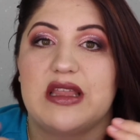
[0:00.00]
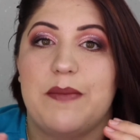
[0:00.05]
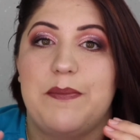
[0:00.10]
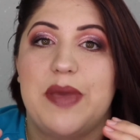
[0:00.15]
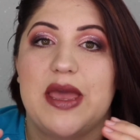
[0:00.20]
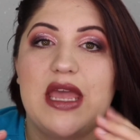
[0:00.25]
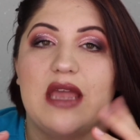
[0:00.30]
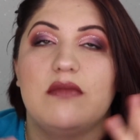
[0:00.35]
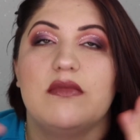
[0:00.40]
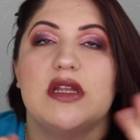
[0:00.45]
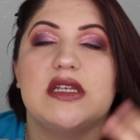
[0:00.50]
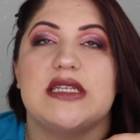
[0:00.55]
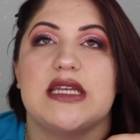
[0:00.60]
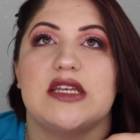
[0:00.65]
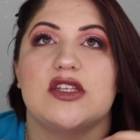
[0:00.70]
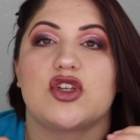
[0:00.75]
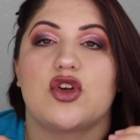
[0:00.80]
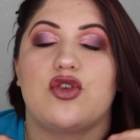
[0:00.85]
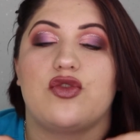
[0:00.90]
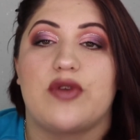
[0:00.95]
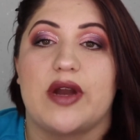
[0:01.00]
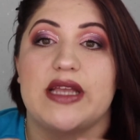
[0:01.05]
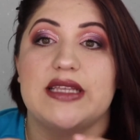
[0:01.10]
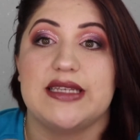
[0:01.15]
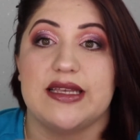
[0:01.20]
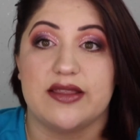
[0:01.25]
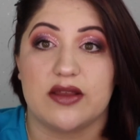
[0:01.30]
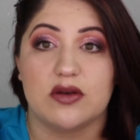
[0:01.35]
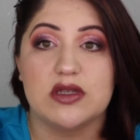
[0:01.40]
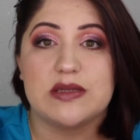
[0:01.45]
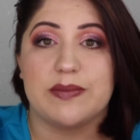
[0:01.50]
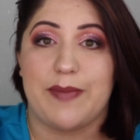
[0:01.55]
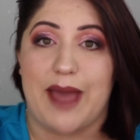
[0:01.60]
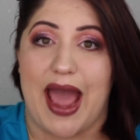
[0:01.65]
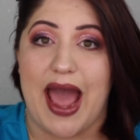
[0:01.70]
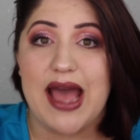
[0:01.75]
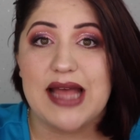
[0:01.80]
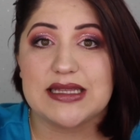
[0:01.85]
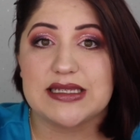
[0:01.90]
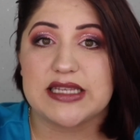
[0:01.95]
The pigment is crazy. Those
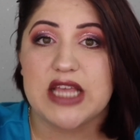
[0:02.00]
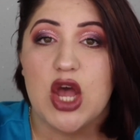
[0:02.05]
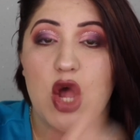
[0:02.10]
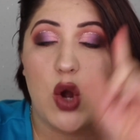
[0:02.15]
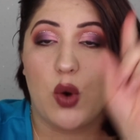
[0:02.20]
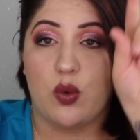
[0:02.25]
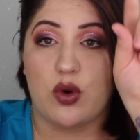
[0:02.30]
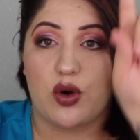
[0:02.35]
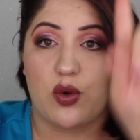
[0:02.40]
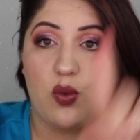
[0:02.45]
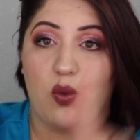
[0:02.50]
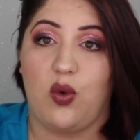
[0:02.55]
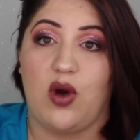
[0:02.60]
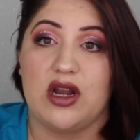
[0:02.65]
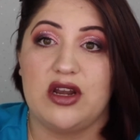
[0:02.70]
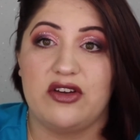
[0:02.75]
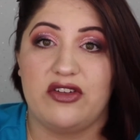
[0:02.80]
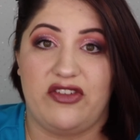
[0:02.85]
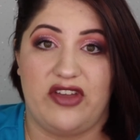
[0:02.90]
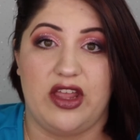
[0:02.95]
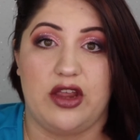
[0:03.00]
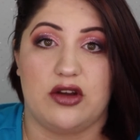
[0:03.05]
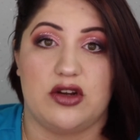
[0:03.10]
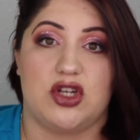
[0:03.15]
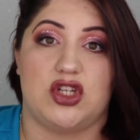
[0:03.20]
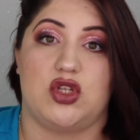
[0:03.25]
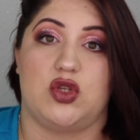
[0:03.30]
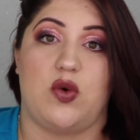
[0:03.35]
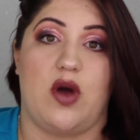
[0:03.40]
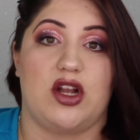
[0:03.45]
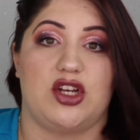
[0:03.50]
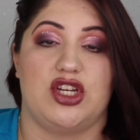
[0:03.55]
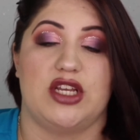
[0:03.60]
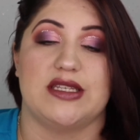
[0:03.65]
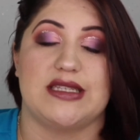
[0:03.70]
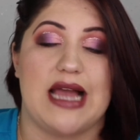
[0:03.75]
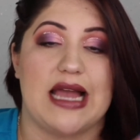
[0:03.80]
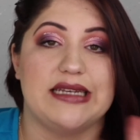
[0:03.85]
mattes were one finger swatches.